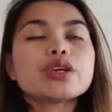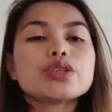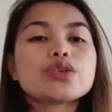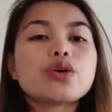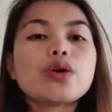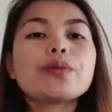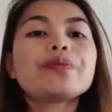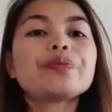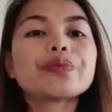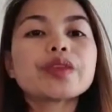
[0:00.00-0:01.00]
So,
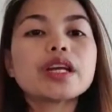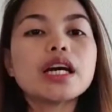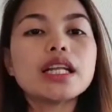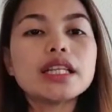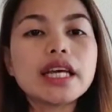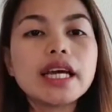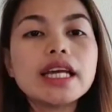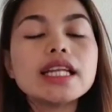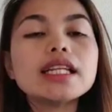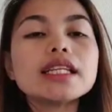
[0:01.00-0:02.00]
and
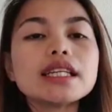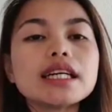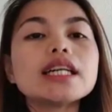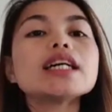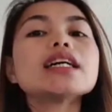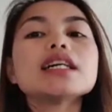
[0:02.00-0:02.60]
then the